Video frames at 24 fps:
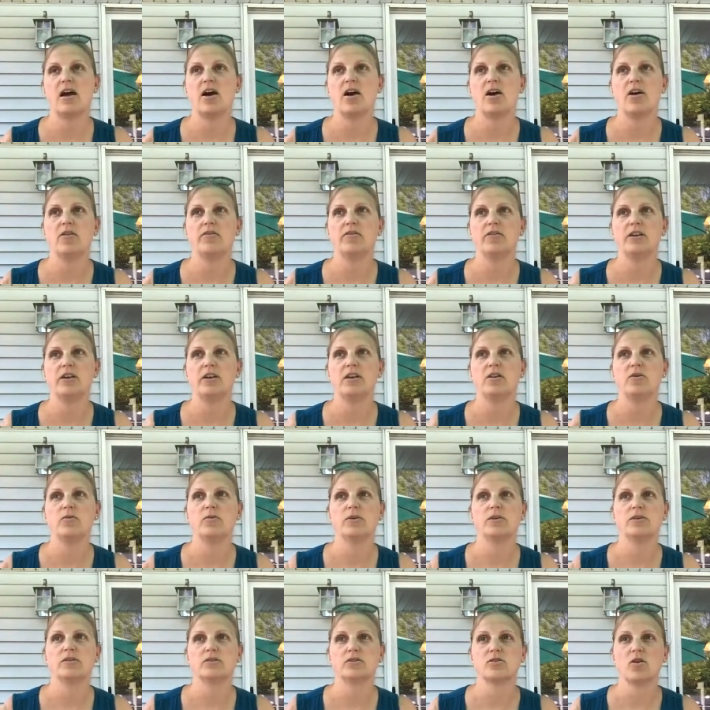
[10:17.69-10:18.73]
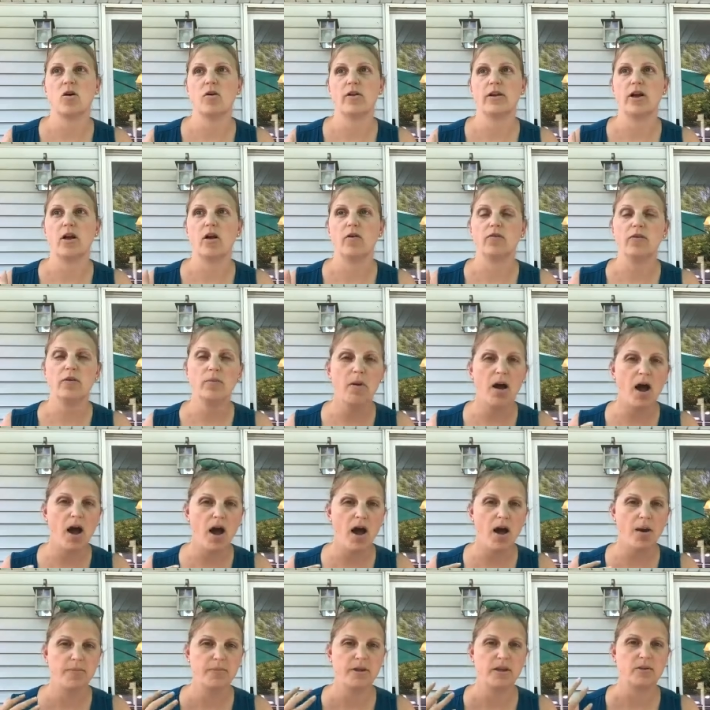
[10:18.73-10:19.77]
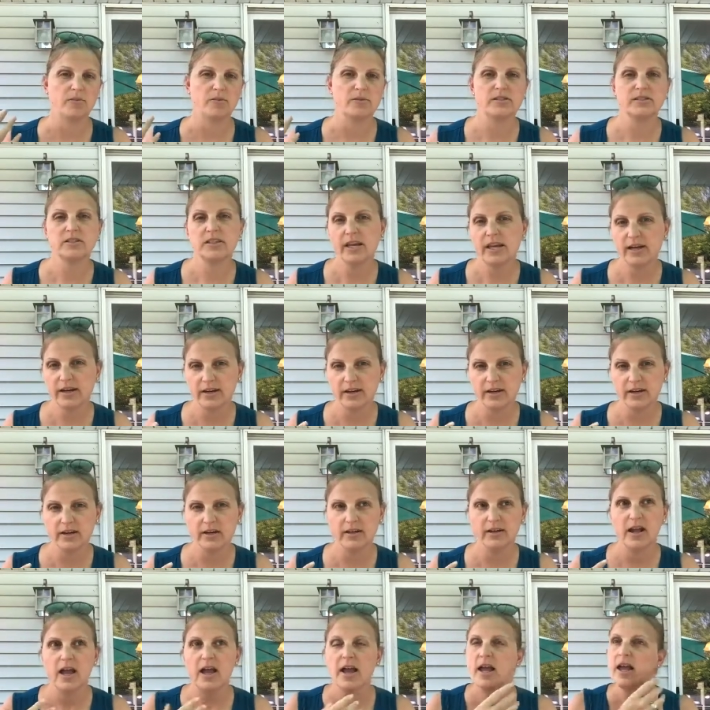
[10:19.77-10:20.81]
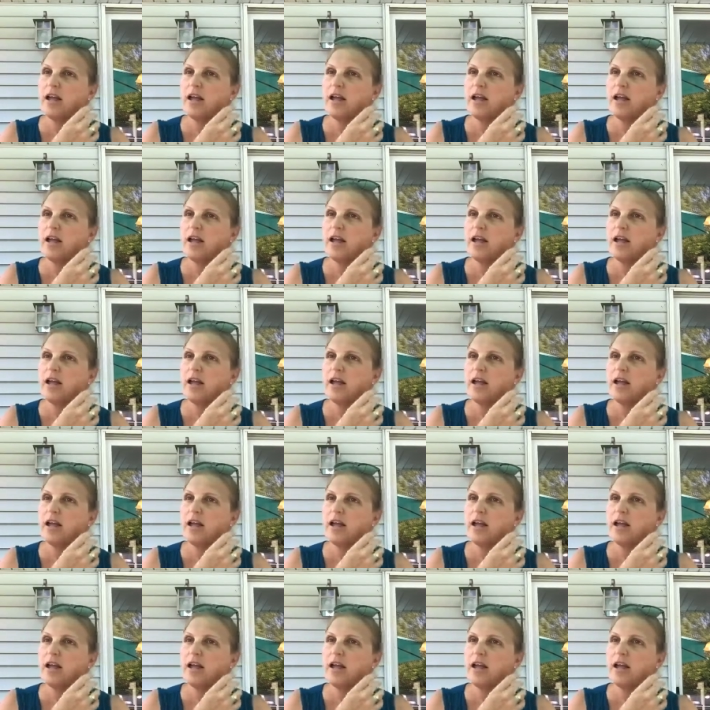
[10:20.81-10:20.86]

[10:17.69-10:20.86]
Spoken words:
of he was calling out for mom, he was scared,